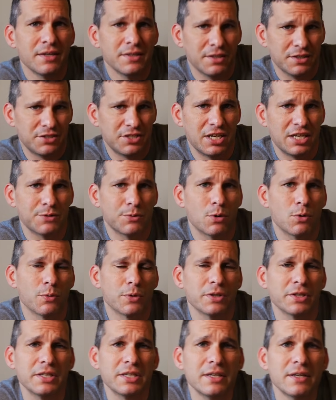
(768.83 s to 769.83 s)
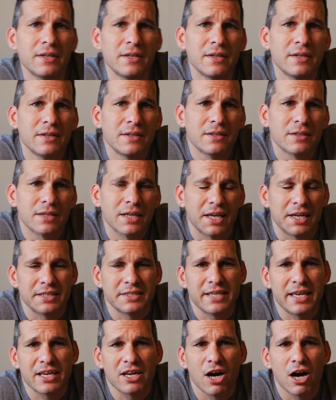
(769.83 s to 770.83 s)
the channel will really kind of
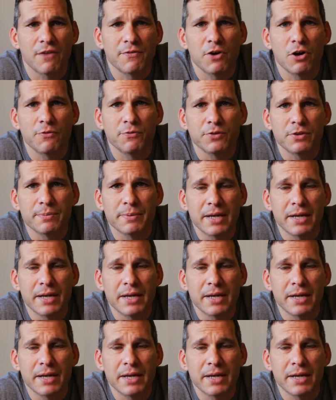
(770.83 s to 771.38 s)
take off, hopefully.